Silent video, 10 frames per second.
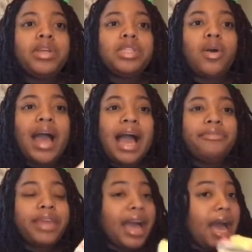So I
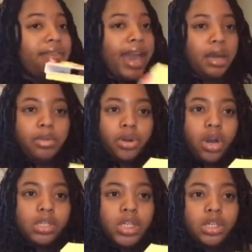have that. I have Animal
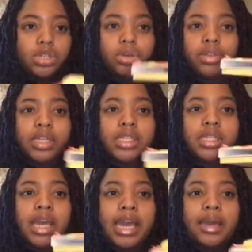Crossing, so this
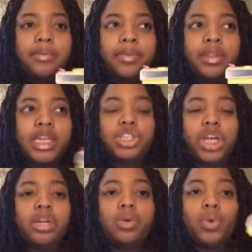game, this
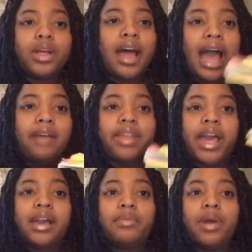channel will have like